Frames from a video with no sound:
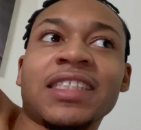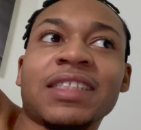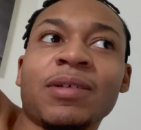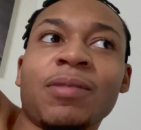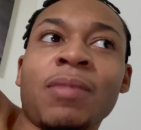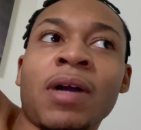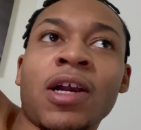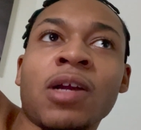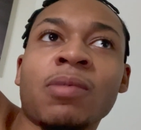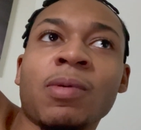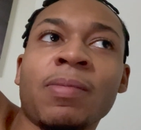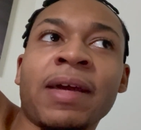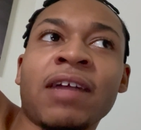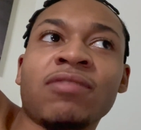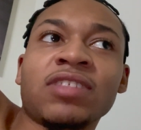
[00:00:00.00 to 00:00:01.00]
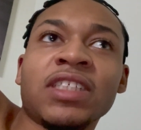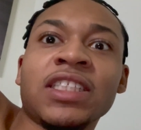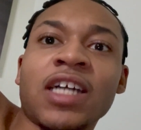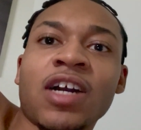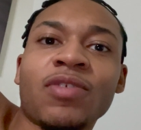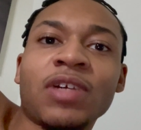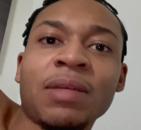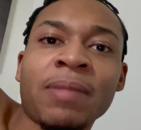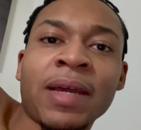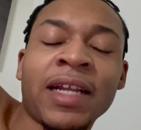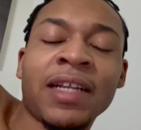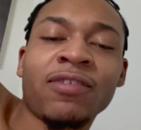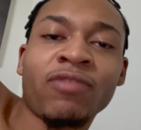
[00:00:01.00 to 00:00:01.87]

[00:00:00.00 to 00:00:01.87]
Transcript: some of my herbal bath teas already made